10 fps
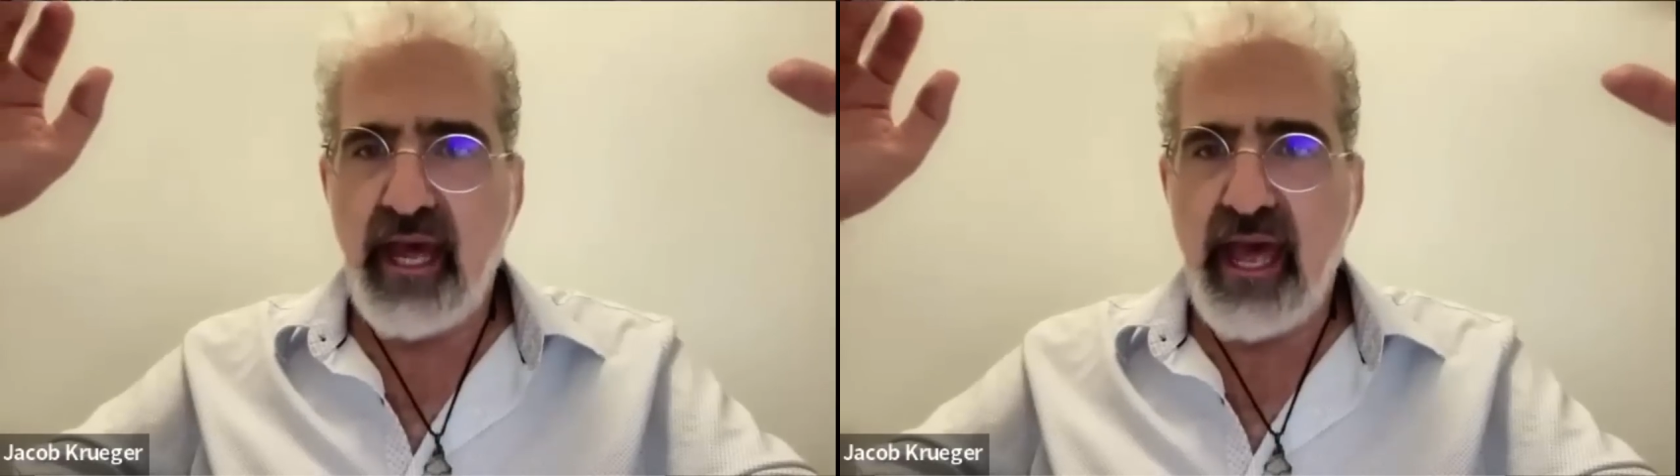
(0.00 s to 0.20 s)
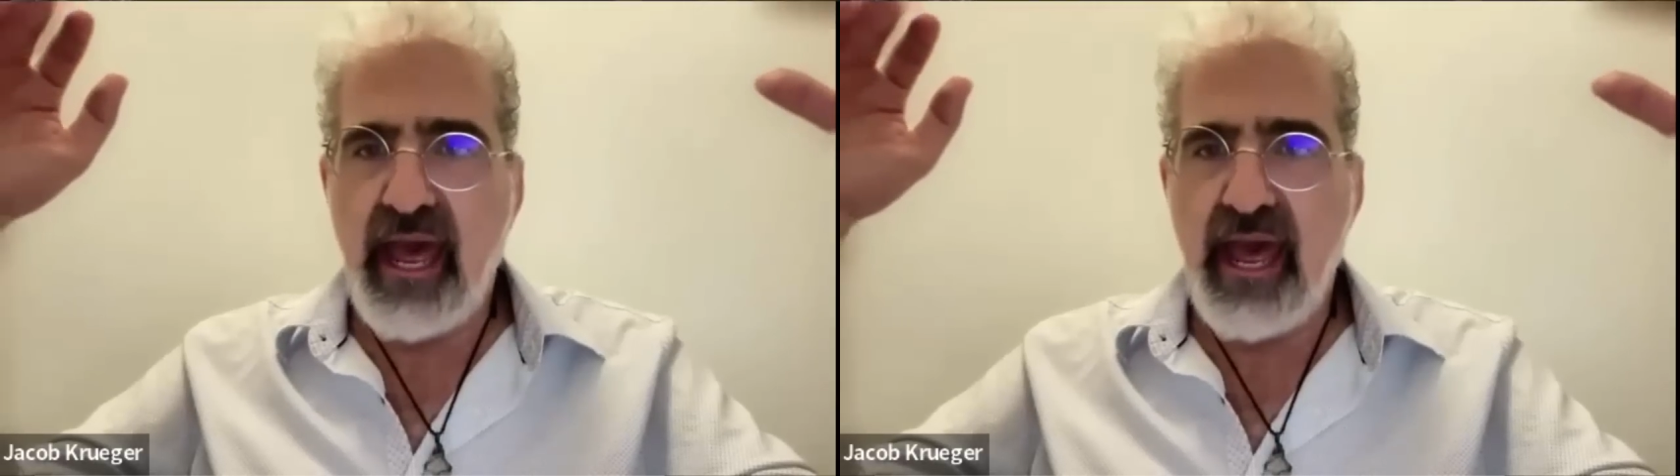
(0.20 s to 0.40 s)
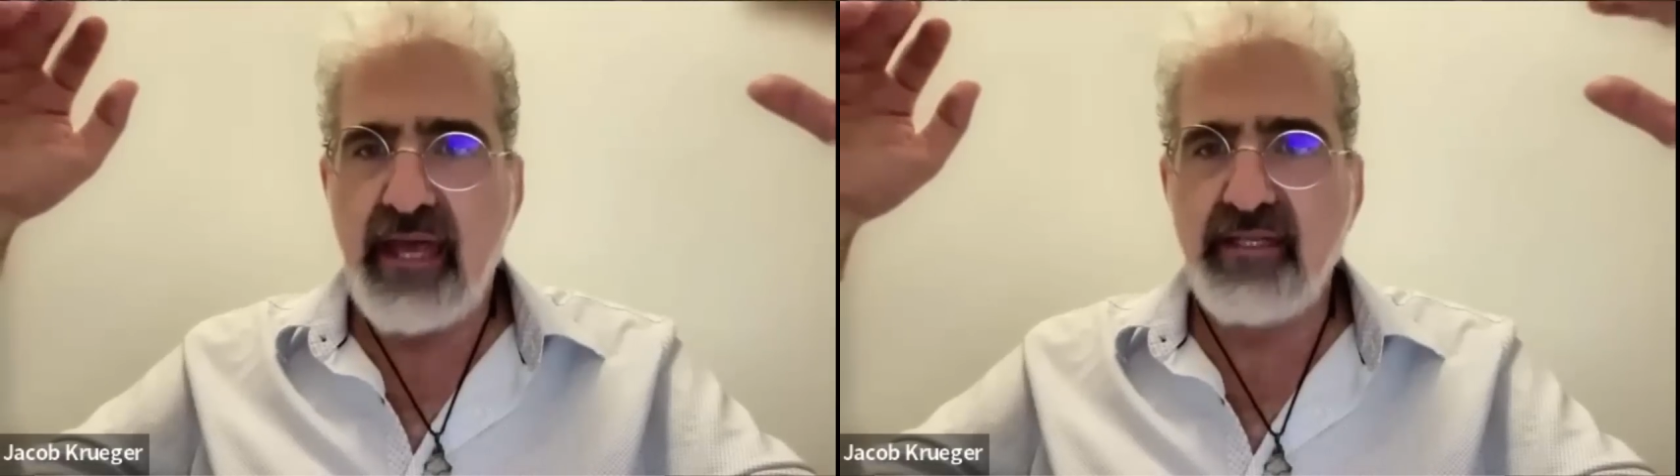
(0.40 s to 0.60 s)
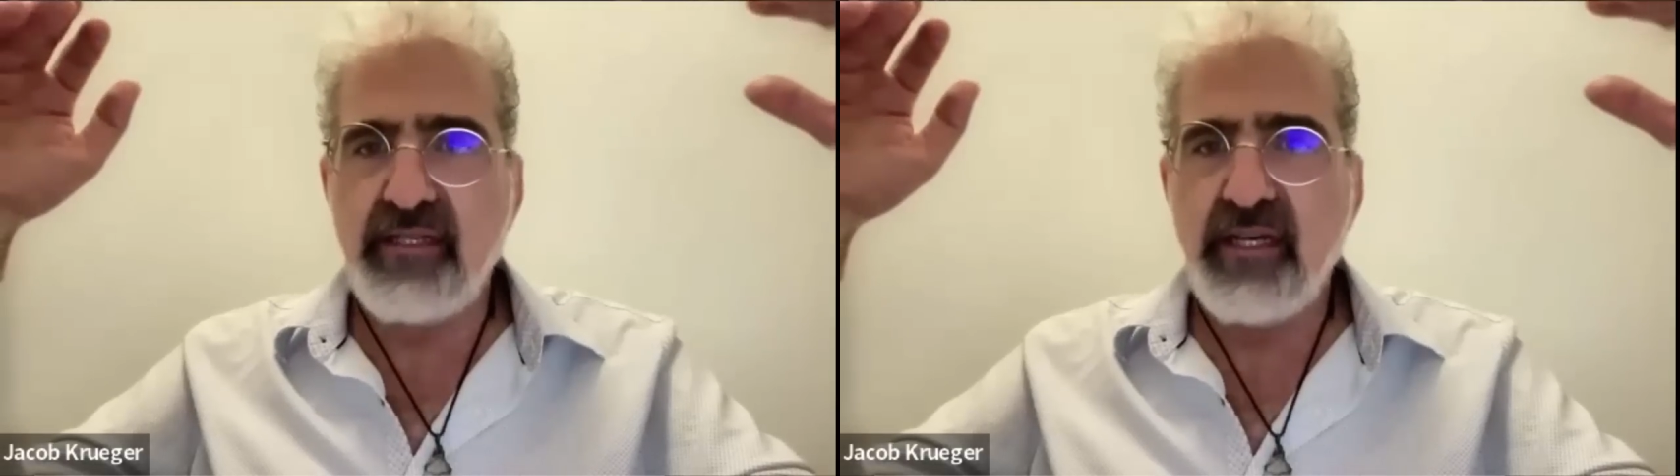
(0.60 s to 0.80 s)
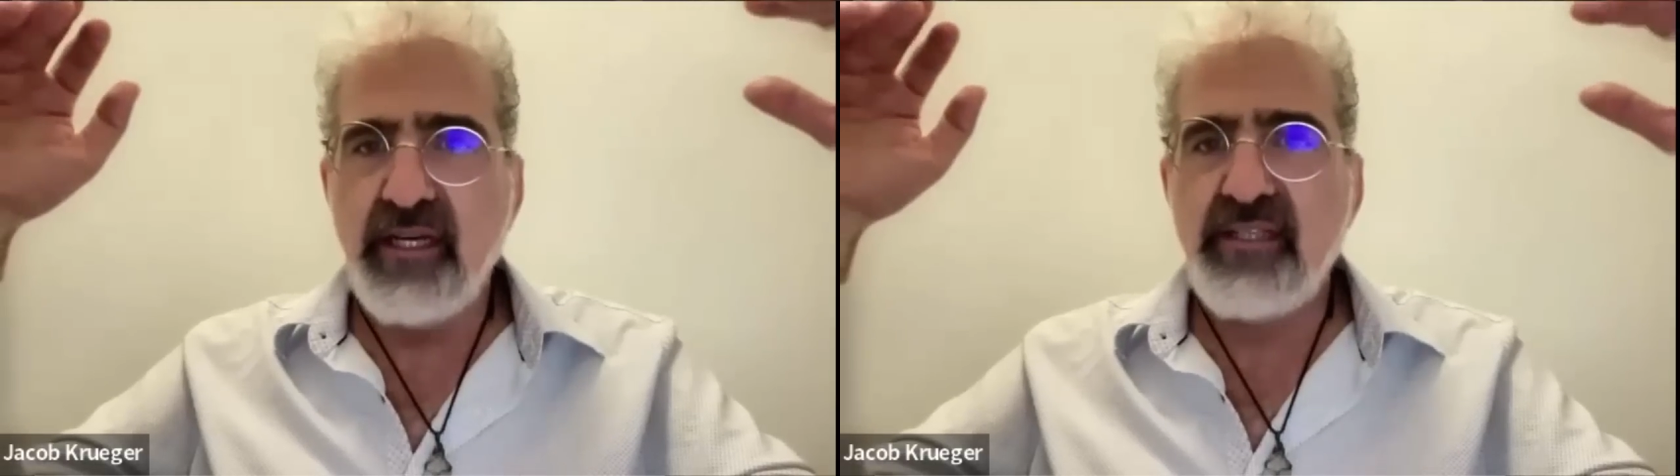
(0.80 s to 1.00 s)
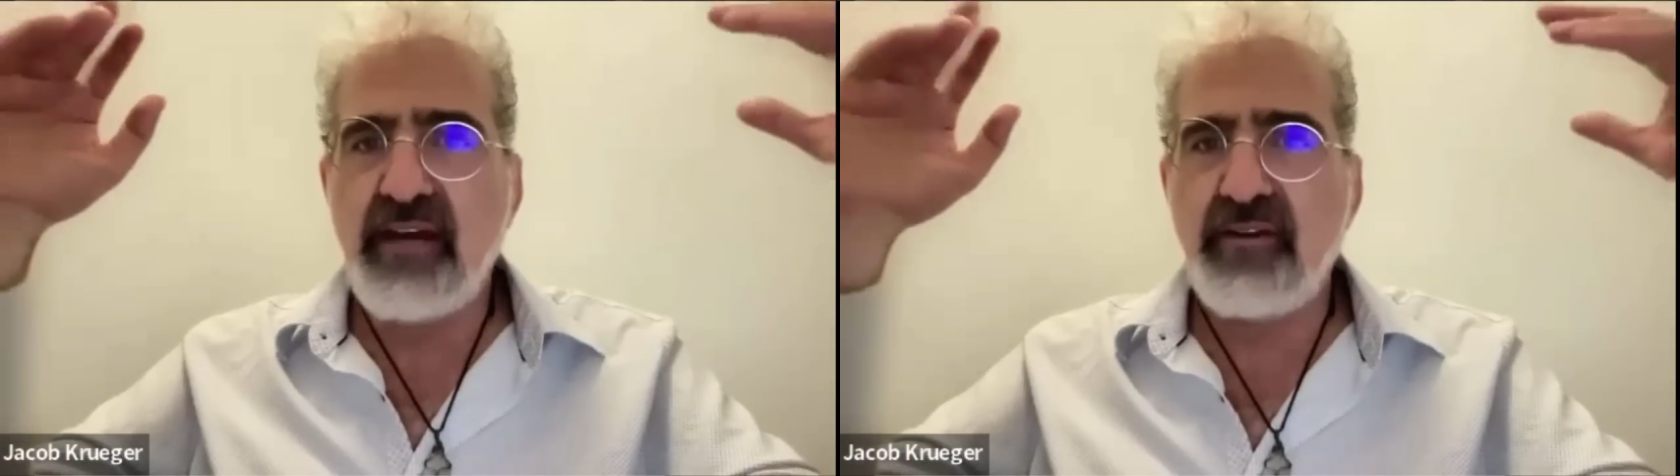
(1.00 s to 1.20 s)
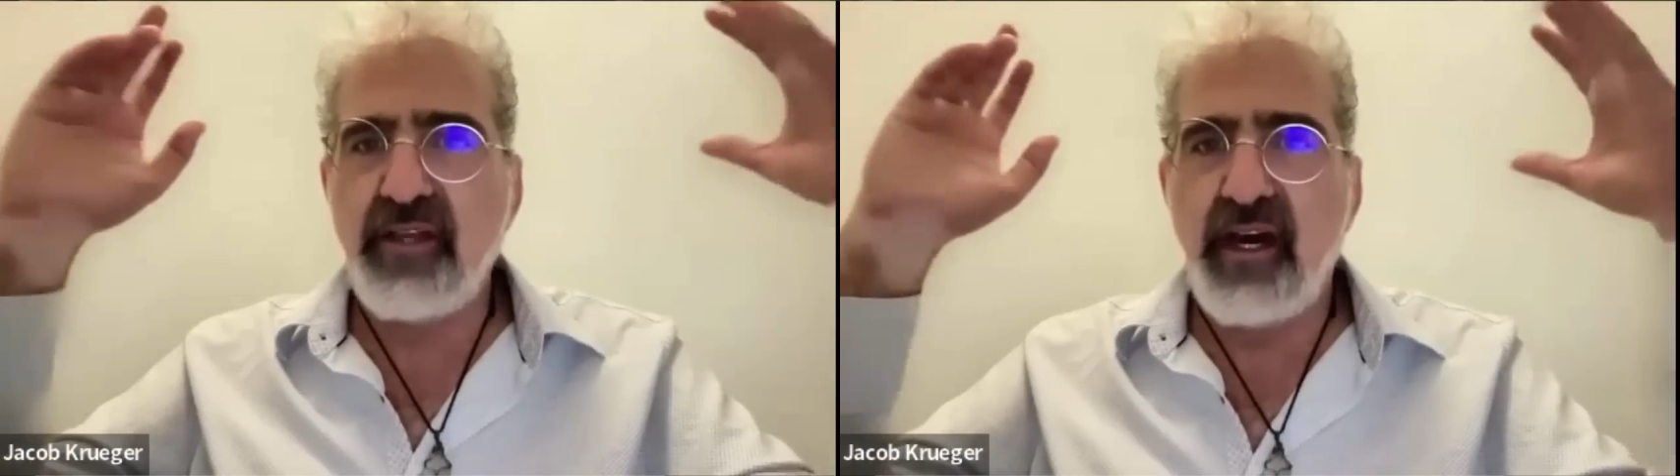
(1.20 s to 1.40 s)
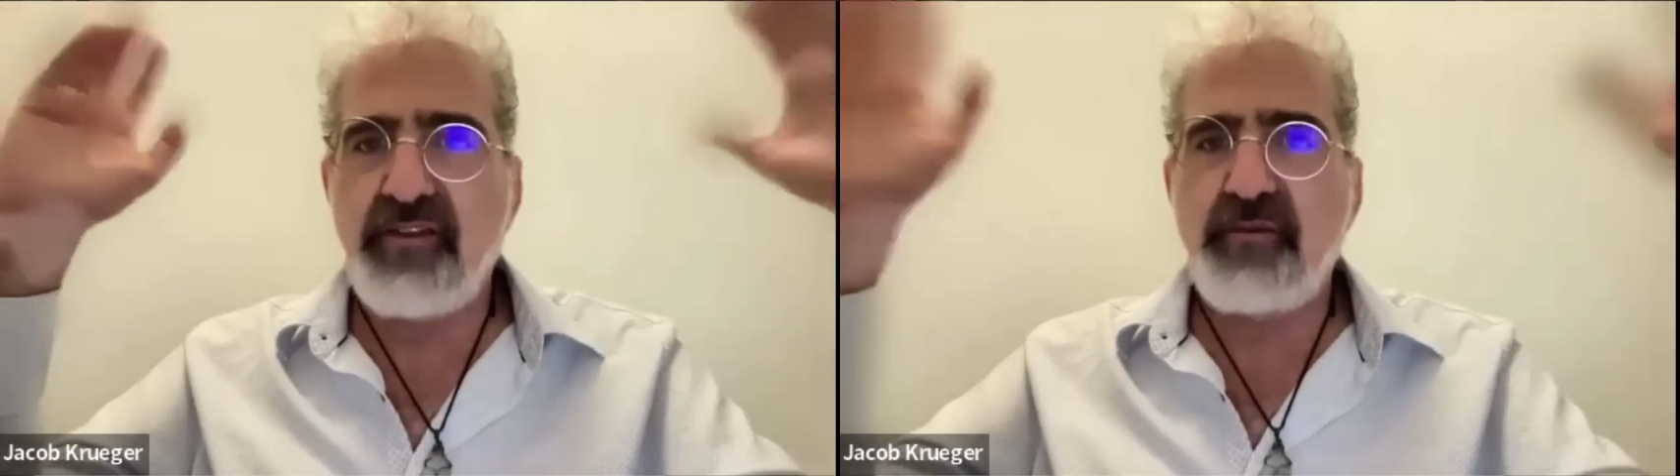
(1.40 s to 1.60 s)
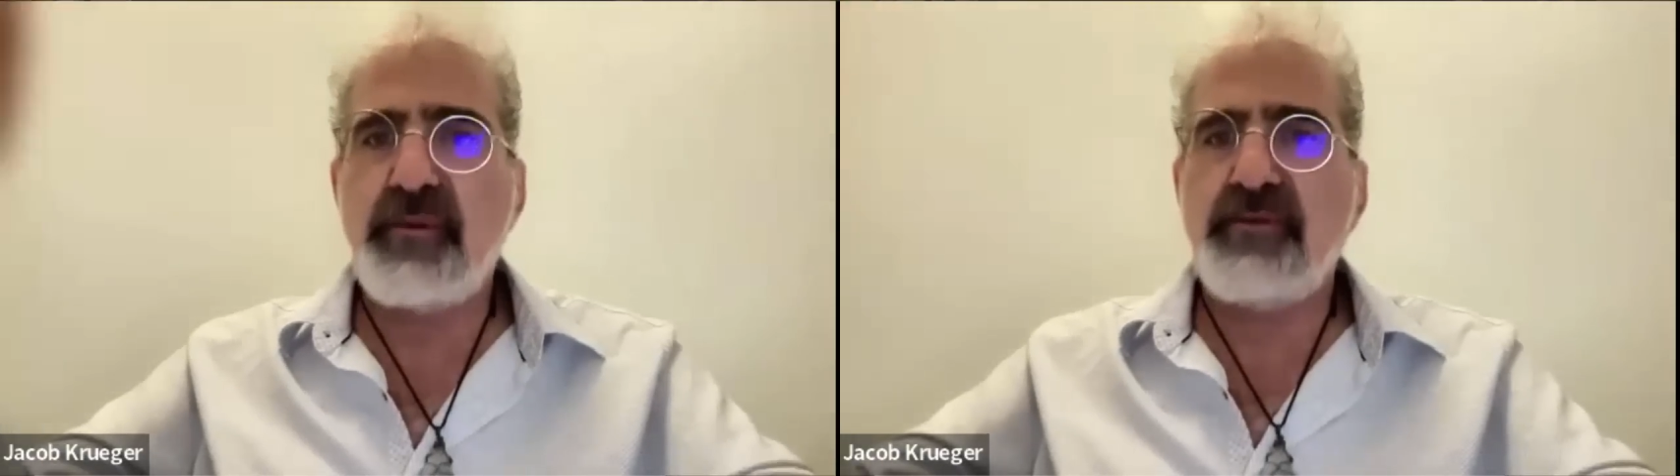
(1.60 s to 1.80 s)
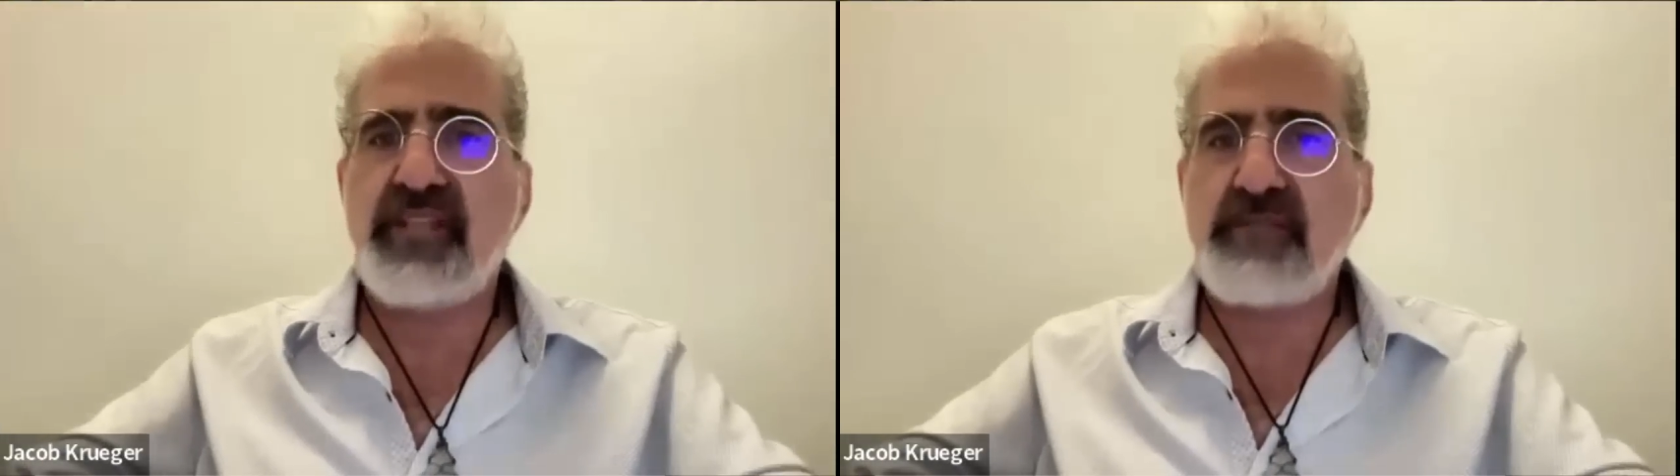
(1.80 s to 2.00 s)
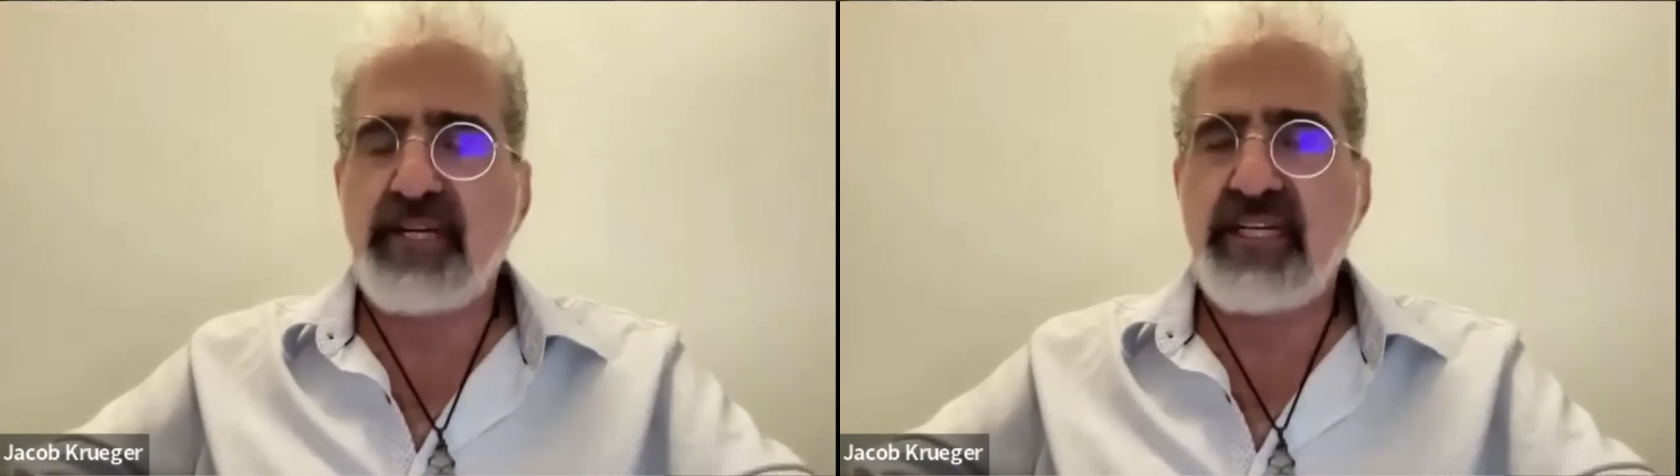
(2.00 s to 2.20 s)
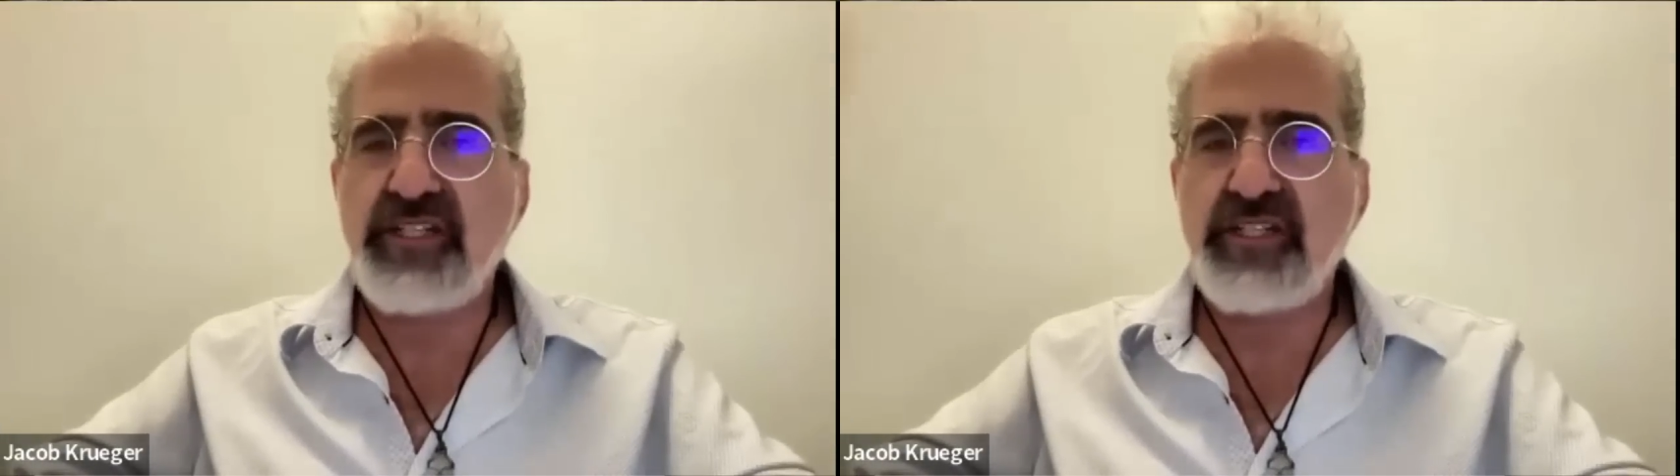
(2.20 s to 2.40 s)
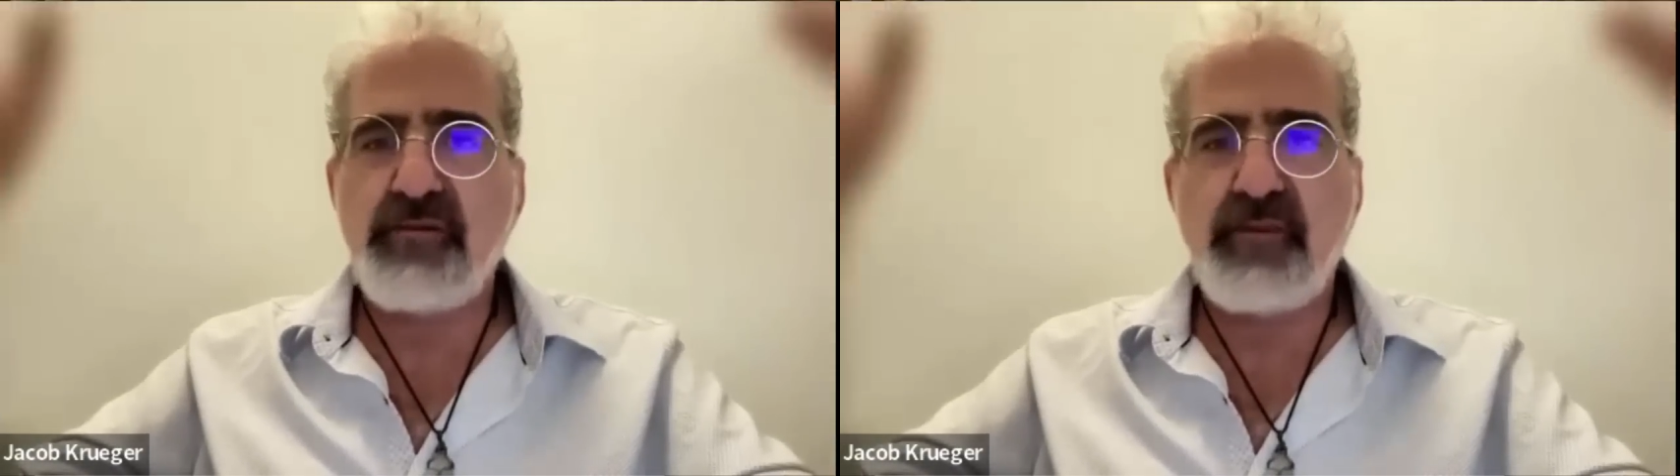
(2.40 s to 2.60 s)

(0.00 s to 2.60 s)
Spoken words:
And not only other people's expectations,